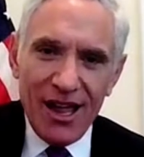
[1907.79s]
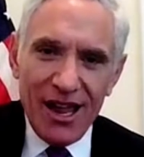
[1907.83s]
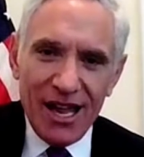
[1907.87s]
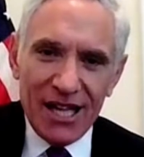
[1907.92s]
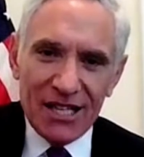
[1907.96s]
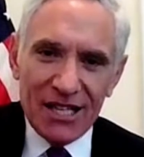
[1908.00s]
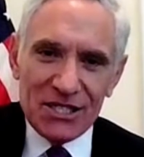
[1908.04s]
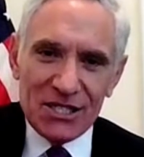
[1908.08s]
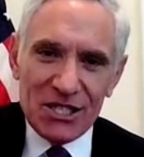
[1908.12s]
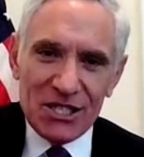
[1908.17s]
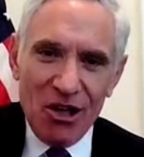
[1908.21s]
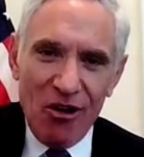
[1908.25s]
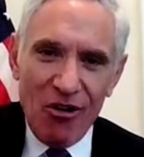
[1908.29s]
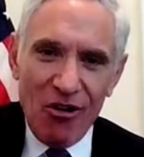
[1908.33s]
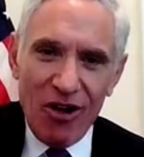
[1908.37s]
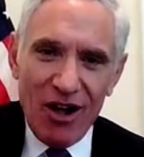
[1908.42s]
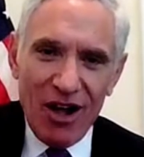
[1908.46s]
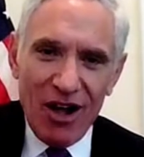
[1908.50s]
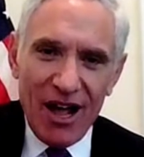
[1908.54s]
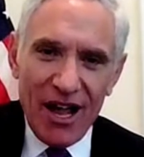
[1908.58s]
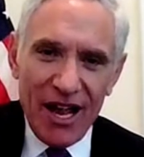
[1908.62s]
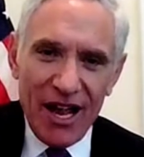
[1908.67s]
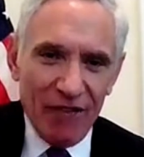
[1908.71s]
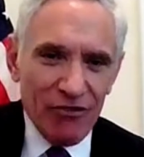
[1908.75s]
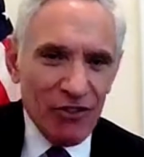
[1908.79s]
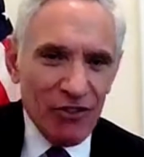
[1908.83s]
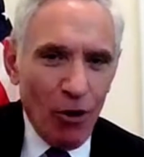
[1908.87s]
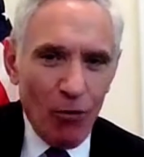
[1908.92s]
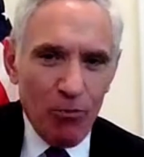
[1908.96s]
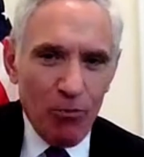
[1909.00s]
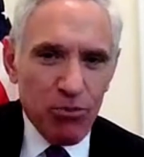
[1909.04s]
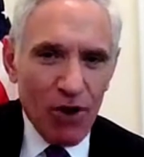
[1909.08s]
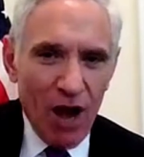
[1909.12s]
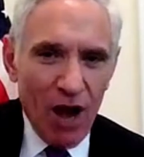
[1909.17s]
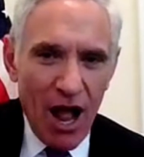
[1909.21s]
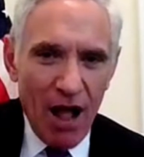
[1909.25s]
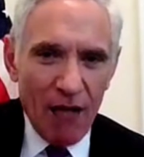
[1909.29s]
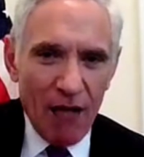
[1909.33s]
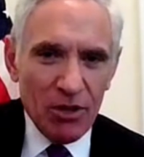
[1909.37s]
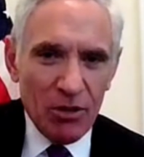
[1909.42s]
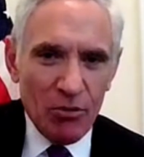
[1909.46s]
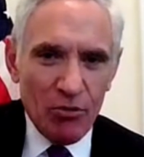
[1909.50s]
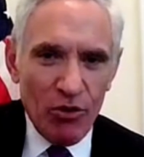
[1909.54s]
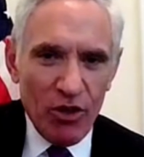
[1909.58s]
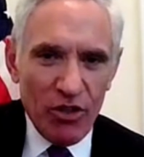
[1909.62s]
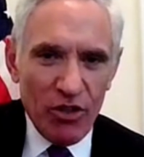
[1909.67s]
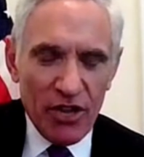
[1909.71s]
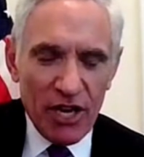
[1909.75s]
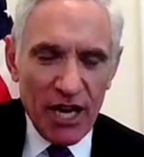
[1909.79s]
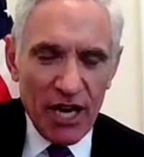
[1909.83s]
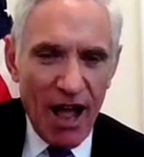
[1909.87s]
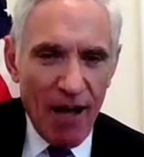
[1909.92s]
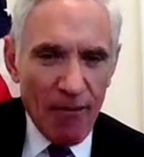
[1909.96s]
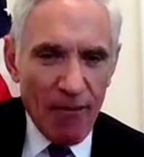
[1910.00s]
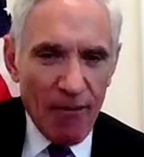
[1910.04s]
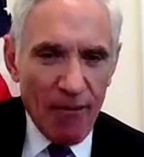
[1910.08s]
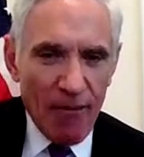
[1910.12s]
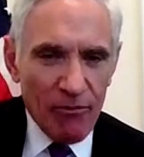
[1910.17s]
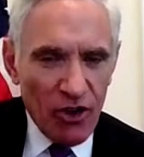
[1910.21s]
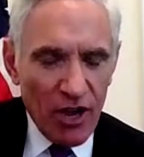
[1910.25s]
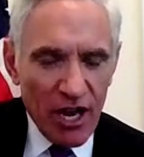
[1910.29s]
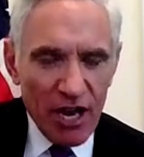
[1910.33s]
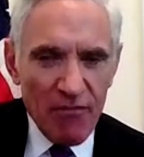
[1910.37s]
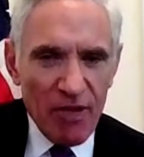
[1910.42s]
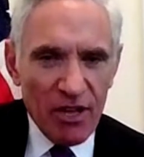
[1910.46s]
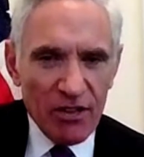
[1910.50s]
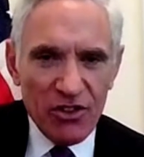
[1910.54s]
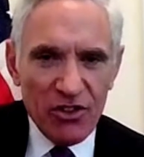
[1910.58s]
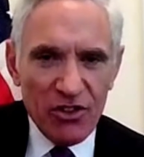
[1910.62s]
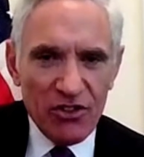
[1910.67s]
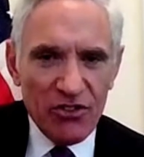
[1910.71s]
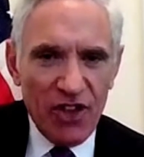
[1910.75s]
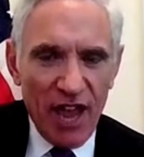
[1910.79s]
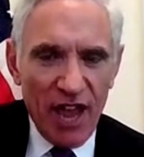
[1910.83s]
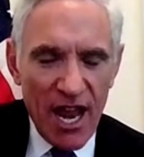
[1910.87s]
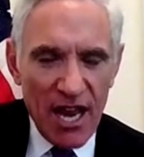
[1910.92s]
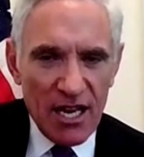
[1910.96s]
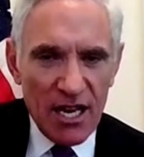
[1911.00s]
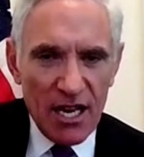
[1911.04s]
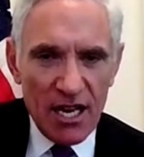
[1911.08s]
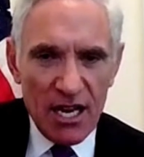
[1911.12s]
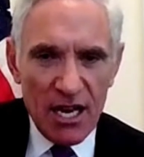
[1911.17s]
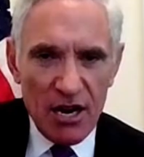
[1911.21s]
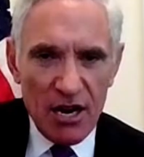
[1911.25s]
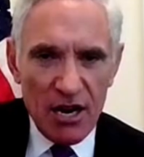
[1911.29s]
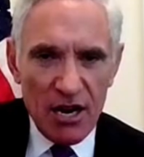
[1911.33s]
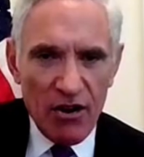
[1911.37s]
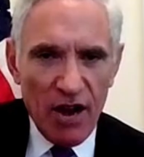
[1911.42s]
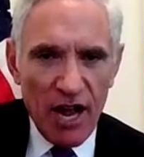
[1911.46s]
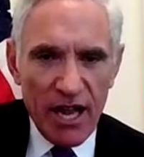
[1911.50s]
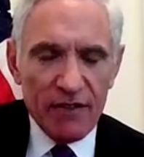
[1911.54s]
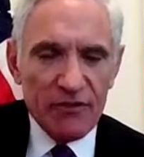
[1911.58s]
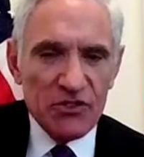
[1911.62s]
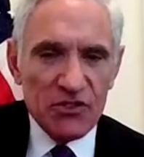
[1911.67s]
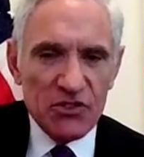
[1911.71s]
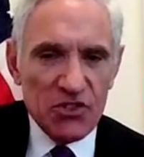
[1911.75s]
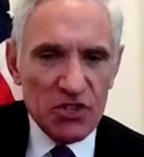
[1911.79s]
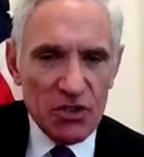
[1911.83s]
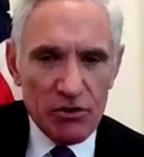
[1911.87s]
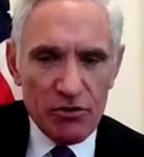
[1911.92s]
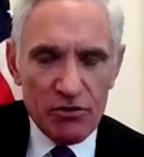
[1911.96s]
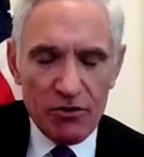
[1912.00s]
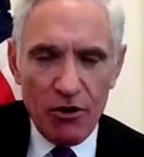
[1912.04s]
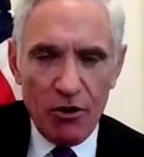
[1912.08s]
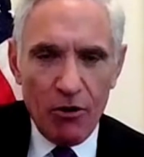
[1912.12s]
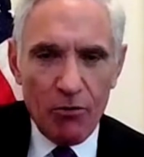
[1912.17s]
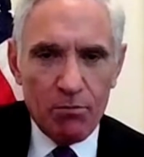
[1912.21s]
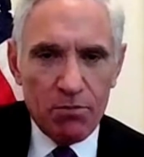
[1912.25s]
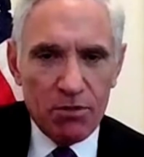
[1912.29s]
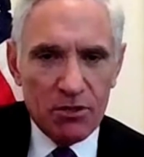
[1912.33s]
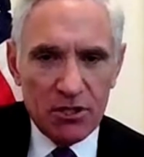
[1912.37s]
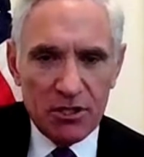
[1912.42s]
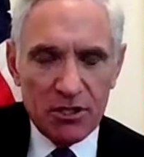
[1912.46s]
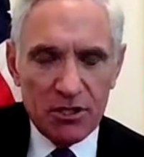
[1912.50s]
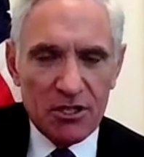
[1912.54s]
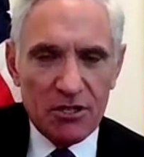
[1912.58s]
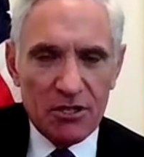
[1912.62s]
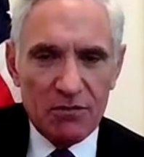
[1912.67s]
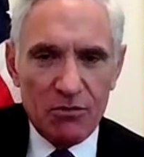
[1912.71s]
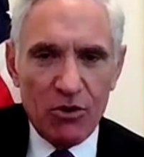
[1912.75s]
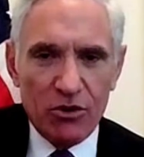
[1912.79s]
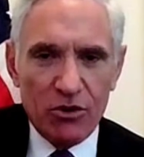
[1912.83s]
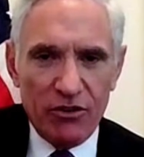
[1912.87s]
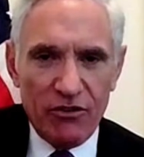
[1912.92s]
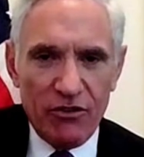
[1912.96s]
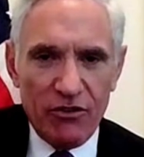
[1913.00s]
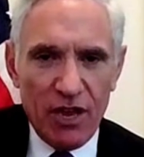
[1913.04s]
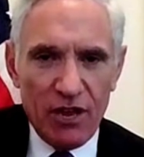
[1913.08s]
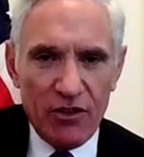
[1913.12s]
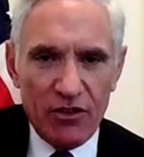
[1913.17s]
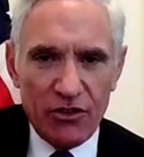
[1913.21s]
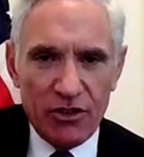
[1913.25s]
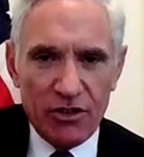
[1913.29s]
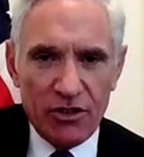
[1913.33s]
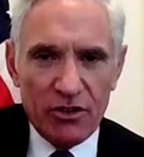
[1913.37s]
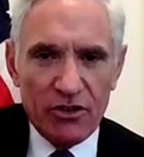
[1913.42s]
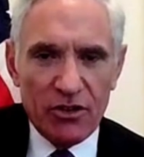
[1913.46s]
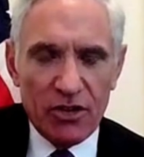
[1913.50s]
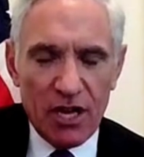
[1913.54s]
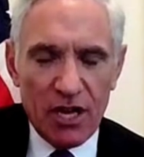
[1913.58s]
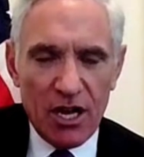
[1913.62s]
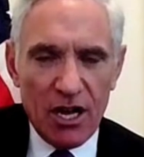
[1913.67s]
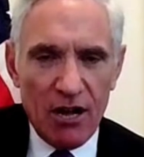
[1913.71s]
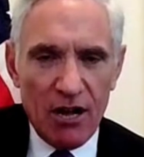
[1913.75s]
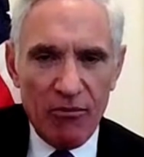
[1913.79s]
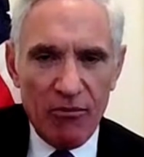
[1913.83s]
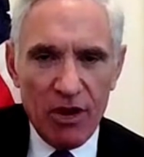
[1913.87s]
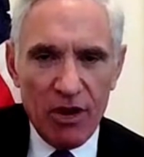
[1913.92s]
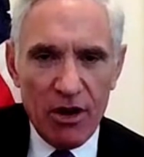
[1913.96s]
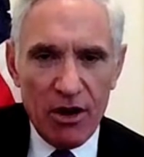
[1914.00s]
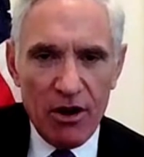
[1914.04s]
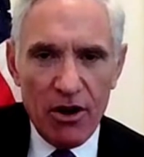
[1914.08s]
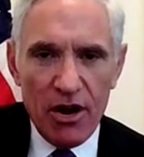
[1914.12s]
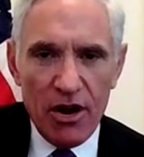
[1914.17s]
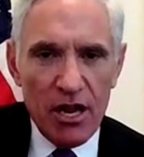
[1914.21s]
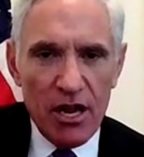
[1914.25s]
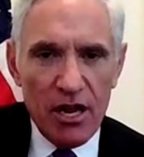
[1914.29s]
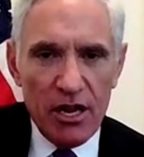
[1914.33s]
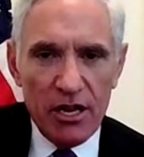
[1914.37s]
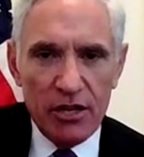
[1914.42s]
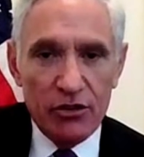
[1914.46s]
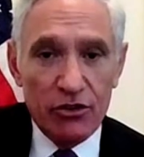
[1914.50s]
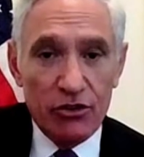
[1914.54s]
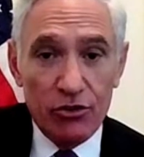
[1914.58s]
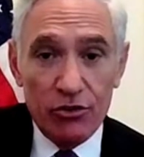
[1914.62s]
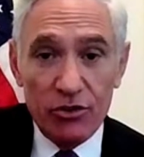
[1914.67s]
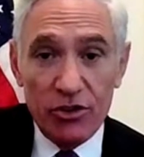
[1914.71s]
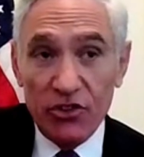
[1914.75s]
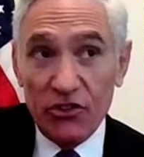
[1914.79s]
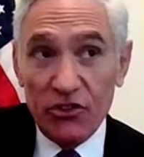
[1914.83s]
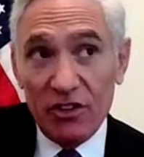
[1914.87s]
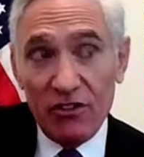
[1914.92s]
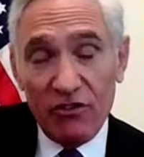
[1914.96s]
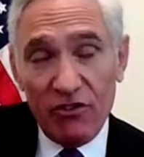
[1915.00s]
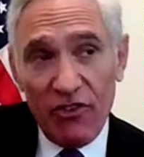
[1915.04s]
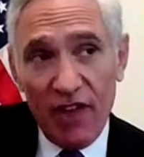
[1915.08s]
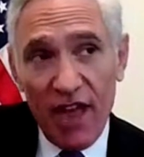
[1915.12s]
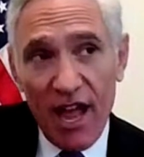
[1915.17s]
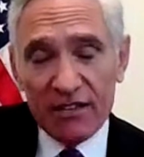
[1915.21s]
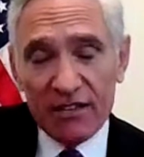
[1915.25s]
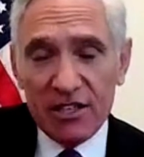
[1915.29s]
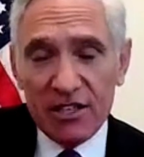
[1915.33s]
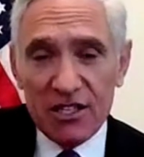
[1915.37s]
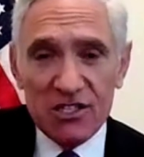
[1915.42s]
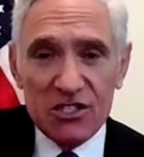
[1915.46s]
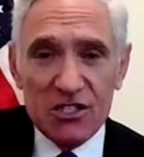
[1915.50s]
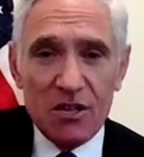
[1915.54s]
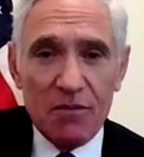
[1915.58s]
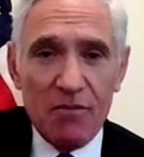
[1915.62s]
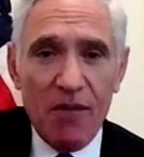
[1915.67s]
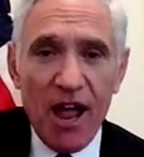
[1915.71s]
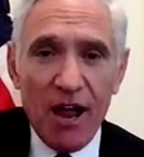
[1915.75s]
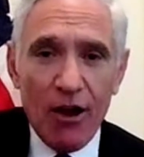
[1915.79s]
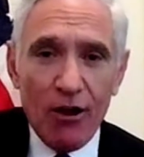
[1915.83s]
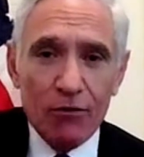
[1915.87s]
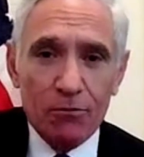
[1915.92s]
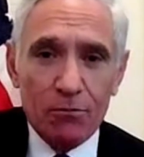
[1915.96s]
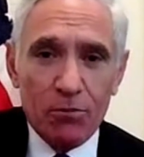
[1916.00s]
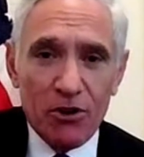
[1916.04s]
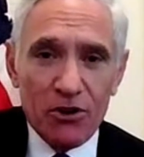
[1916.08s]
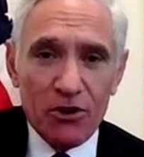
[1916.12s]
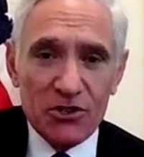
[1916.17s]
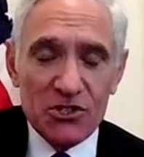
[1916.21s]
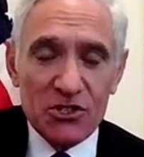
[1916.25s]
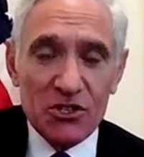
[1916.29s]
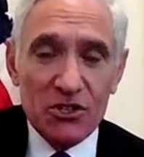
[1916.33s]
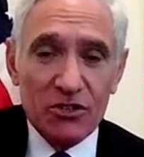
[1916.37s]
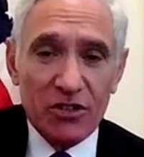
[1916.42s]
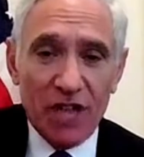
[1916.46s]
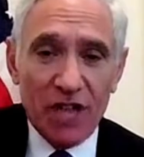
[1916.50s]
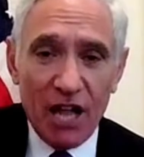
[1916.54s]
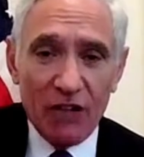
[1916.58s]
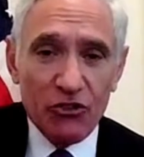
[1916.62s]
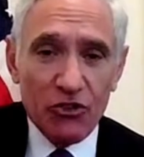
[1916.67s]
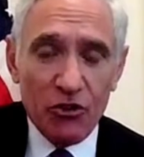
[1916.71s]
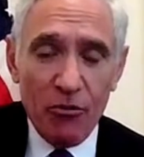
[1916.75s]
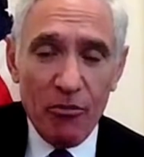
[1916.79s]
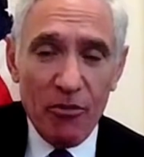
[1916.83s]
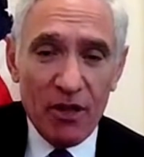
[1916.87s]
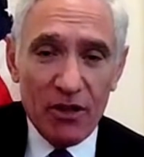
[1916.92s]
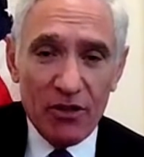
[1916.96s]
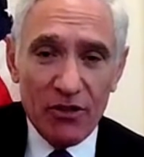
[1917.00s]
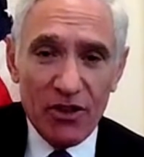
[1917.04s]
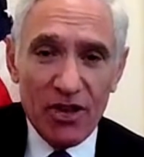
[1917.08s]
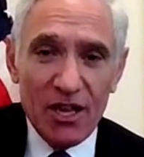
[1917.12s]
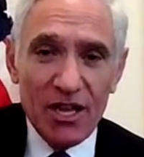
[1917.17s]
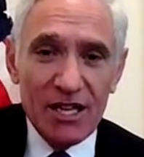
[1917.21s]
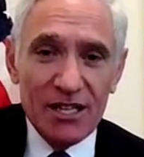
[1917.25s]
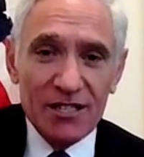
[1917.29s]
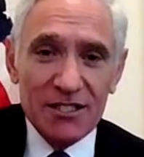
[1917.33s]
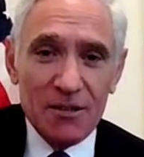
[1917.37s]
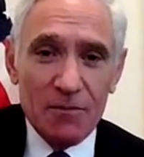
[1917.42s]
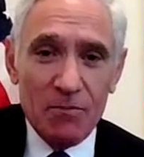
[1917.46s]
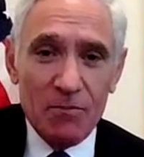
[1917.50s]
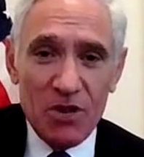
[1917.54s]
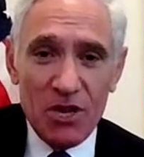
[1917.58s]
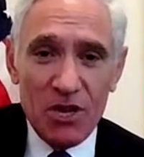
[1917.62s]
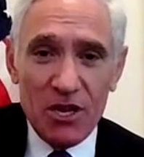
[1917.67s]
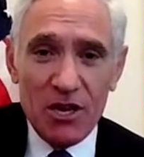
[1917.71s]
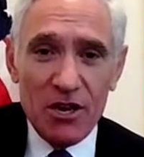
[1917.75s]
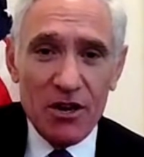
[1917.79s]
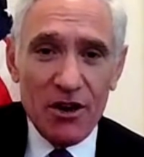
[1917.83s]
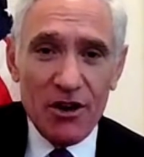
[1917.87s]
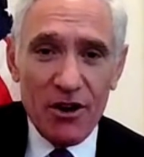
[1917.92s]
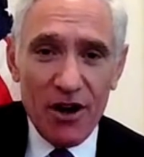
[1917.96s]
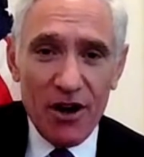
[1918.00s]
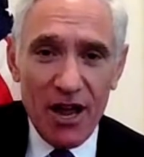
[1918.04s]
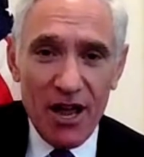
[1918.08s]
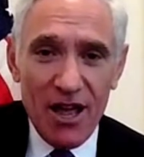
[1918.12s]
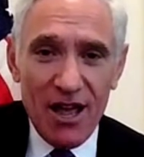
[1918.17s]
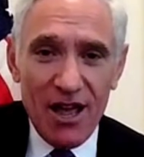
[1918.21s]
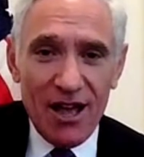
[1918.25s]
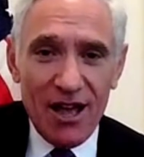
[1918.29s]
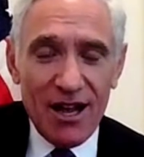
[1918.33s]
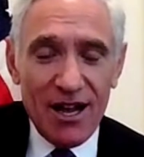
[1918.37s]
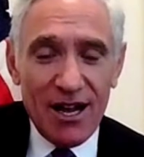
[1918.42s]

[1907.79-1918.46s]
And so I have no problem with it. I'm talking about the data here. I have zero political motivation to come here and do this. In fact, it's to my own personal detriment to be here.